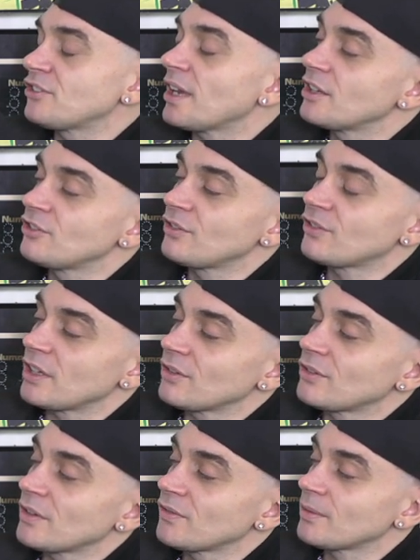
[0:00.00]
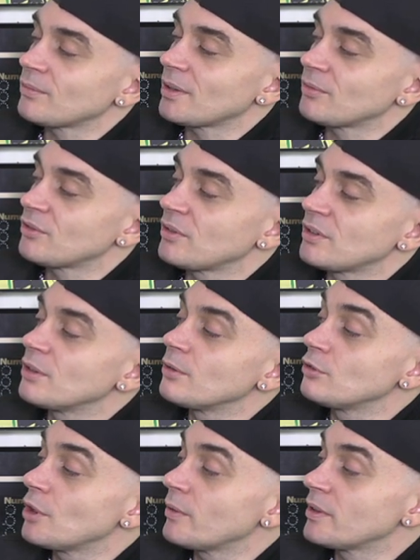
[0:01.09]
that a challenge you set yourself sometimes? You
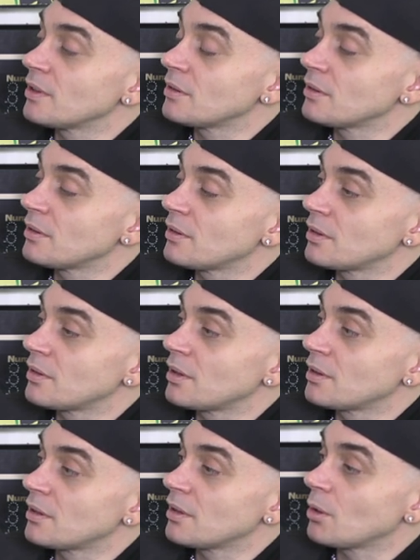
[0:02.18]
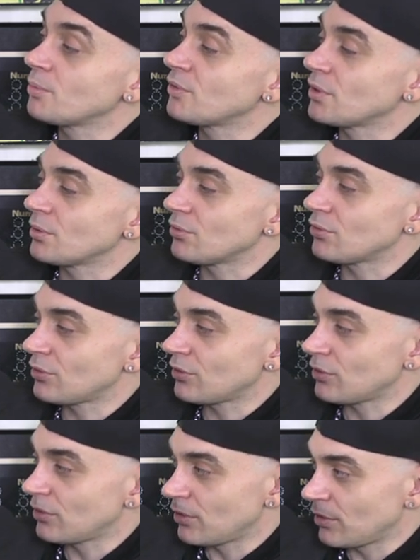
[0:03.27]
know, knowing the the, the, the obstacles
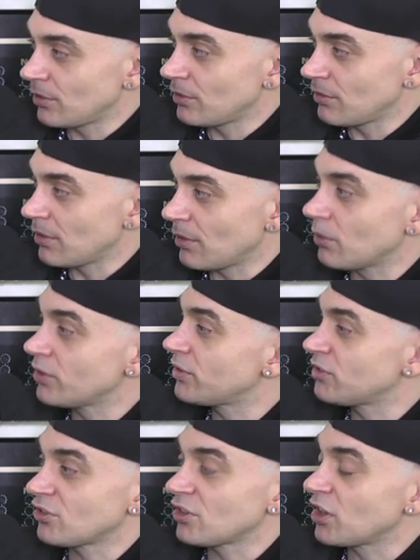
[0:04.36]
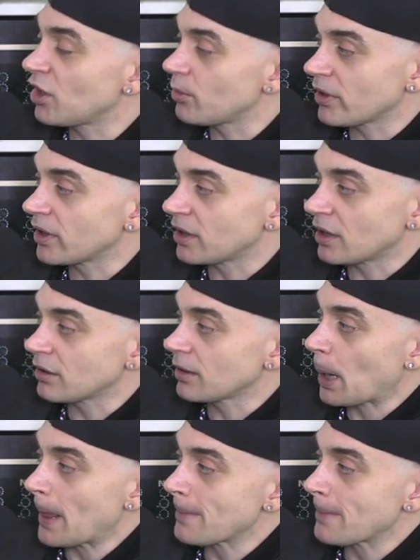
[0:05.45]
or is it just a no-brainer now?